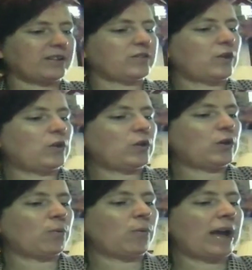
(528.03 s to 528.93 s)
so you
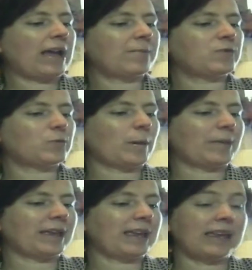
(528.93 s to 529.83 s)
can wear him
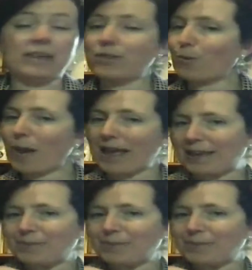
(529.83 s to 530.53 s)
swimming either way.